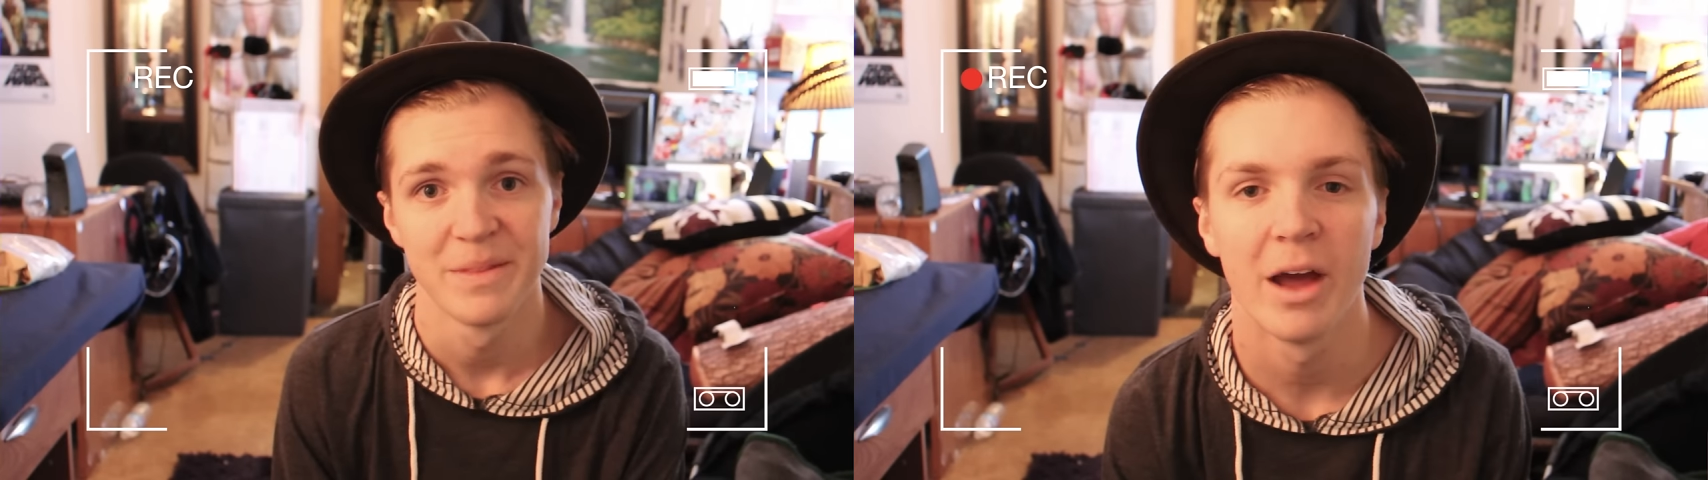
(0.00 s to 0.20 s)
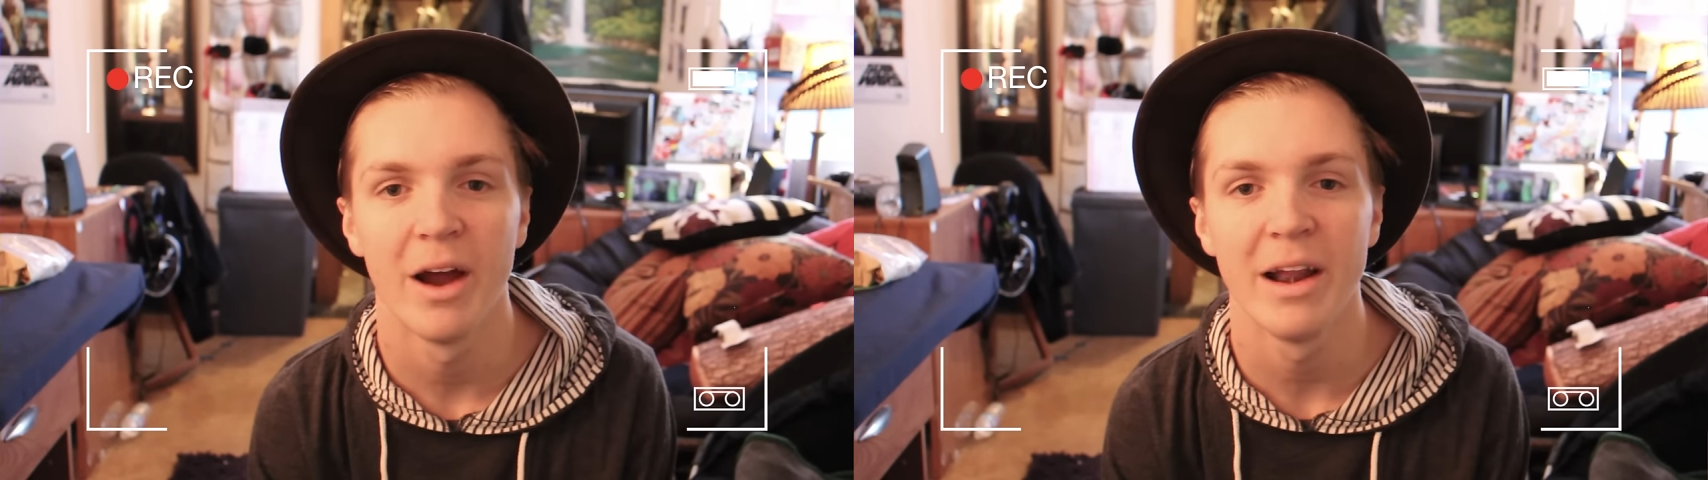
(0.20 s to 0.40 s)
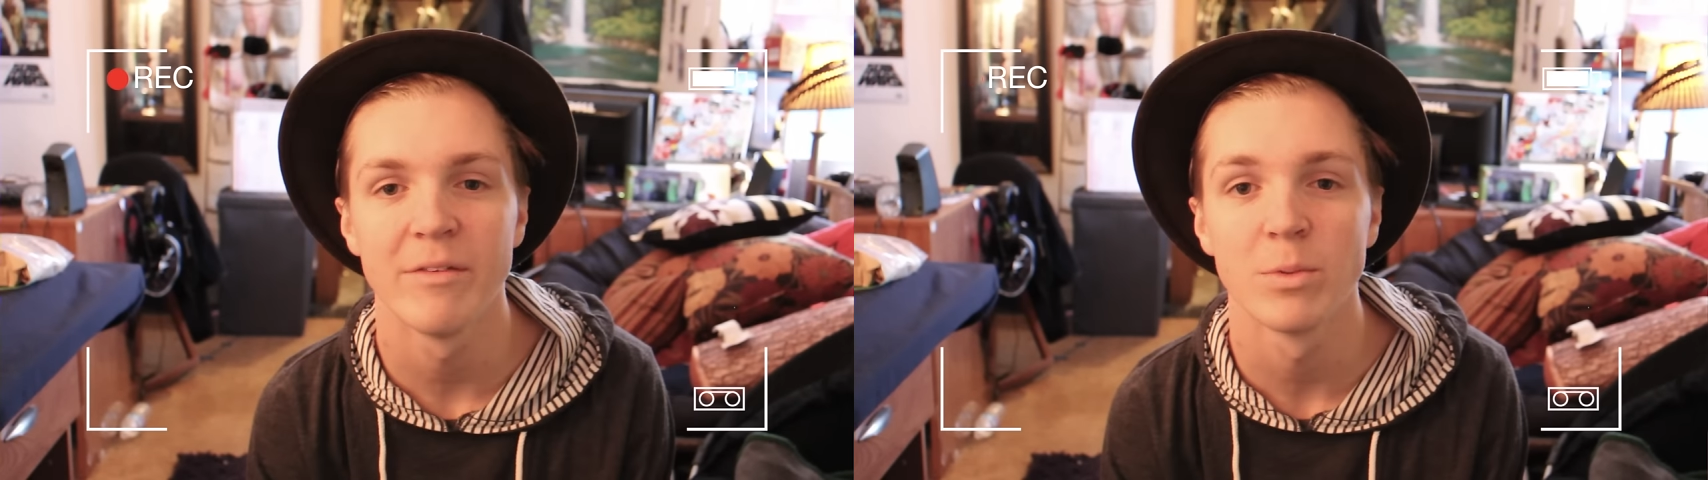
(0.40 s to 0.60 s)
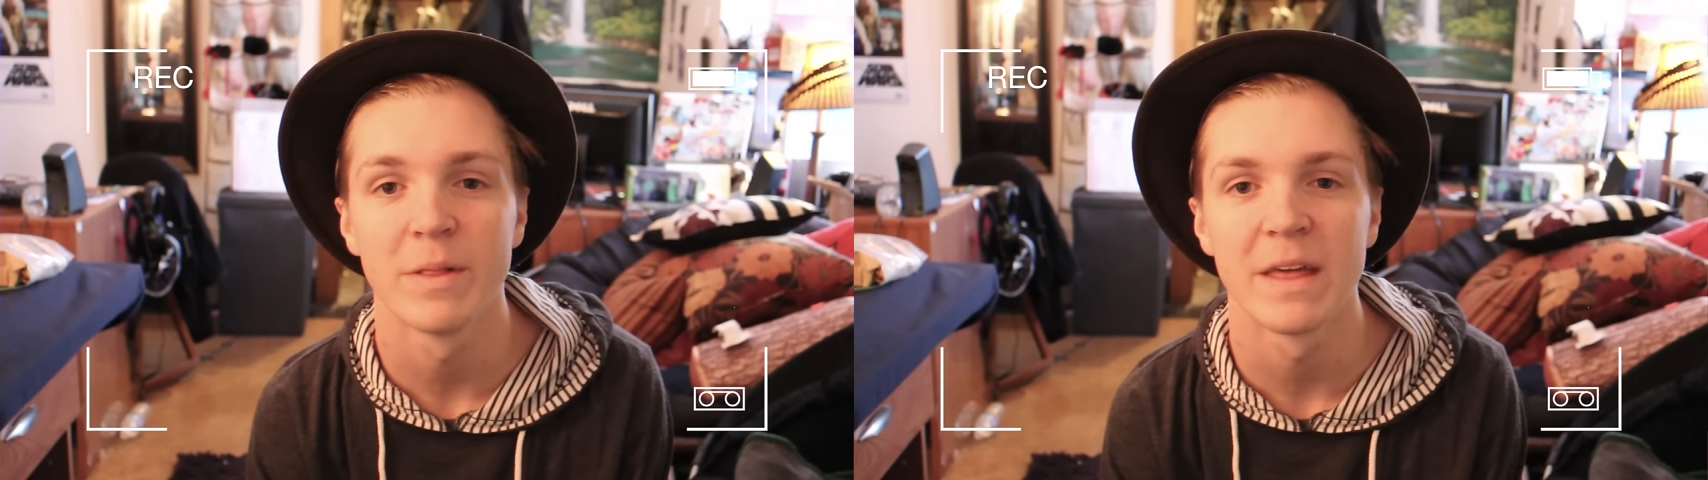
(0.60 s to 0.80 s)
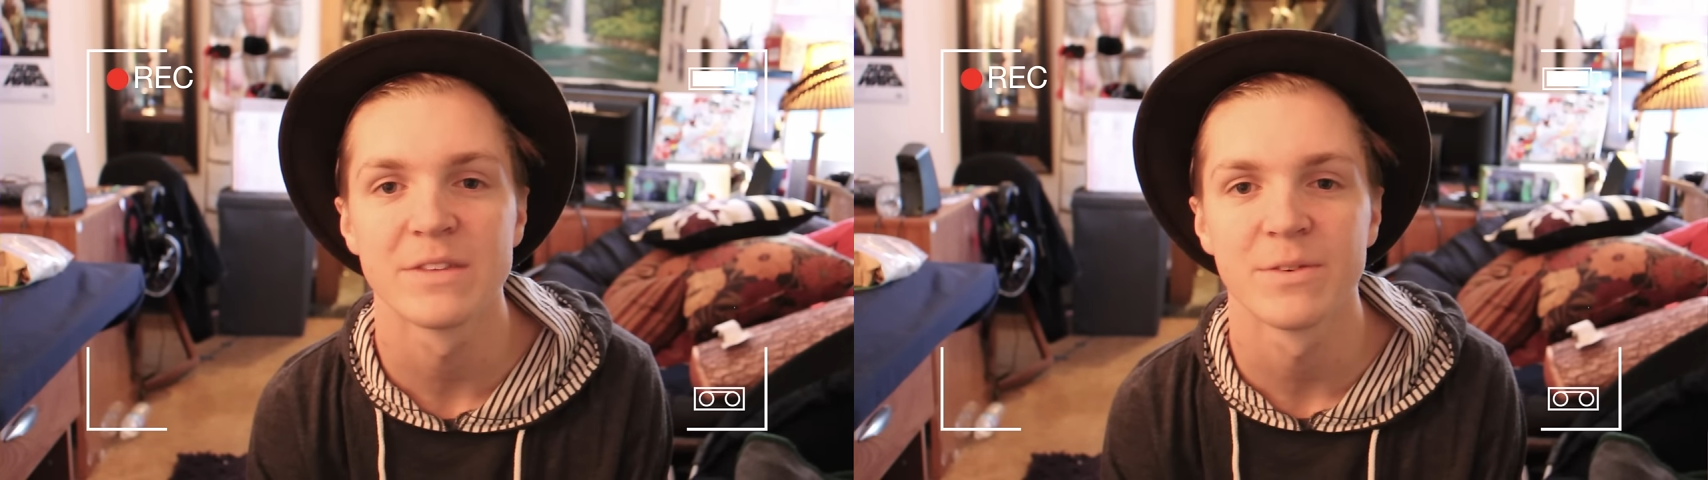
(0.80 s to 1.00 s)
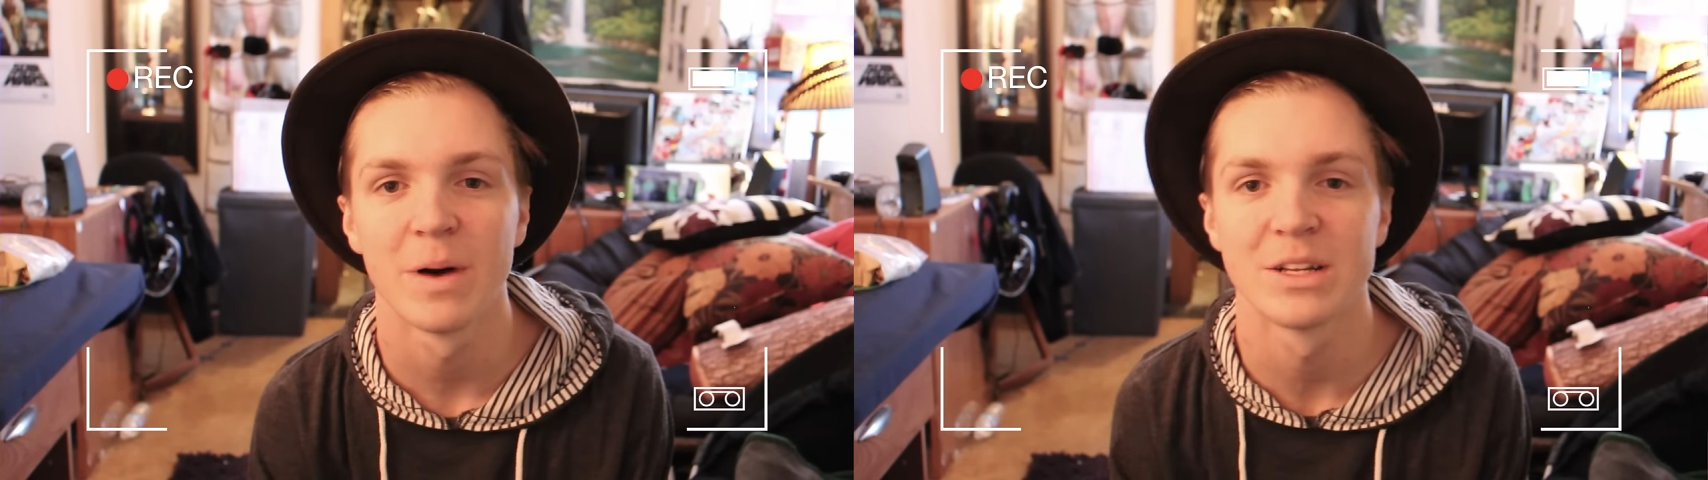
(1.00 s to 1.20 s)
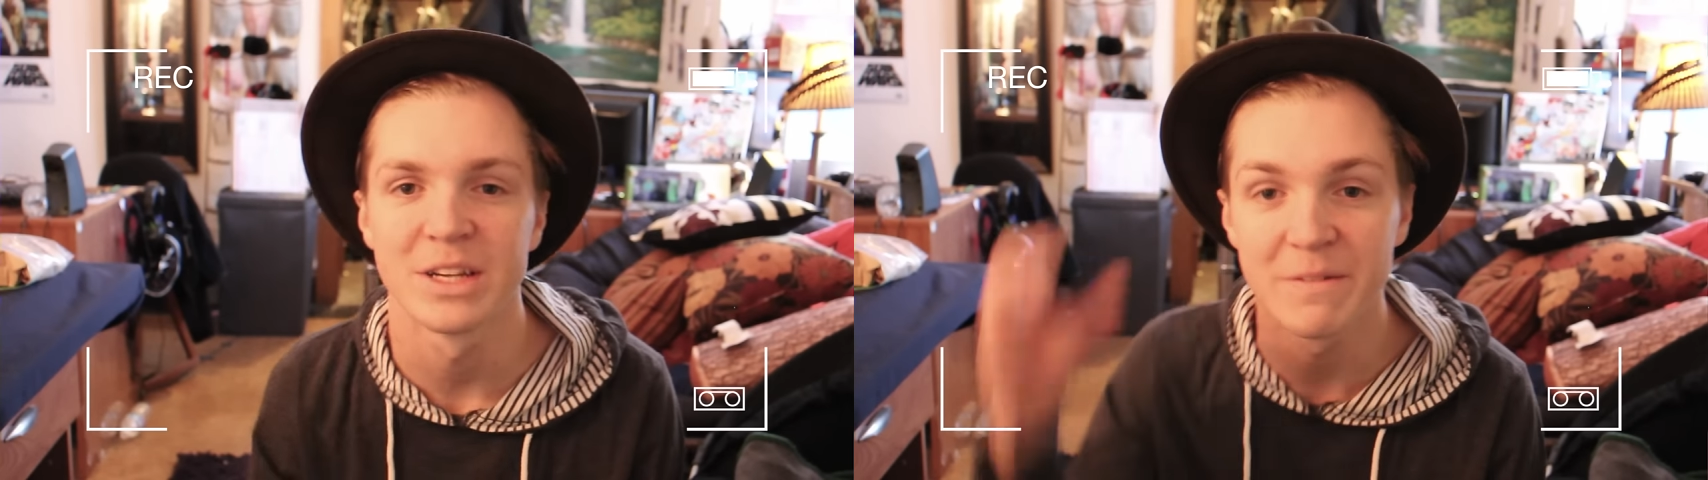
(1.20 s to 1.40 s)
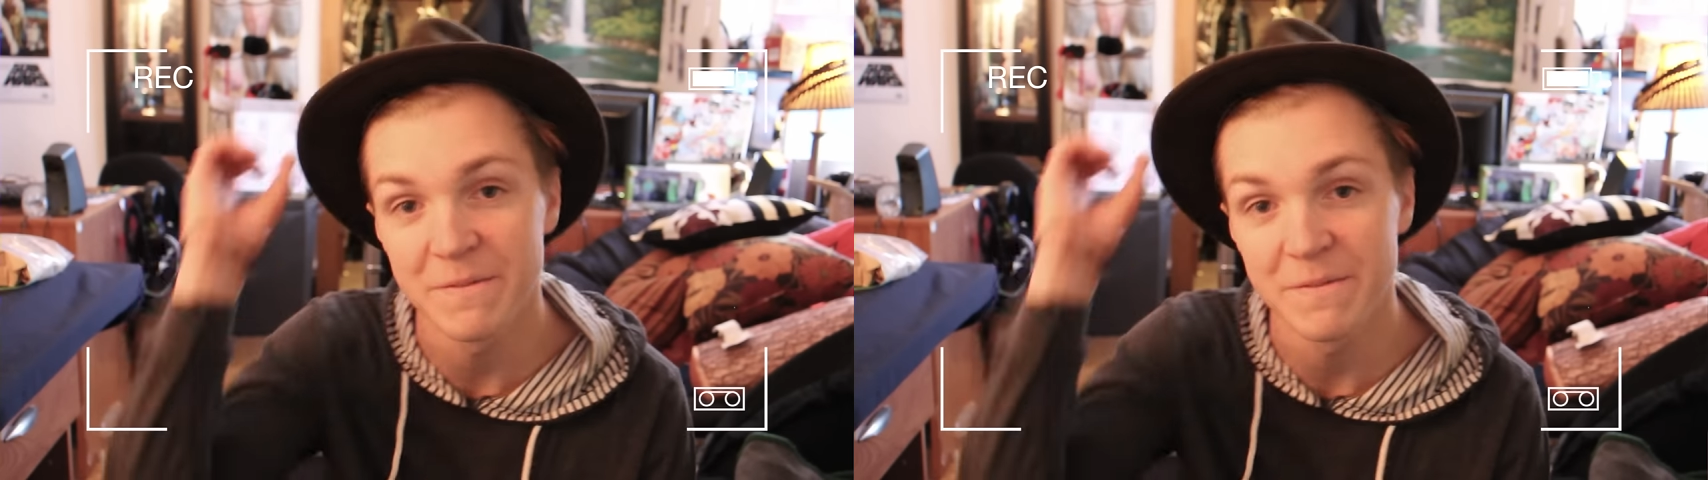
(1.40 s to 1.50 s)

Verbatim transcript: Alright everyone, thanks for watching.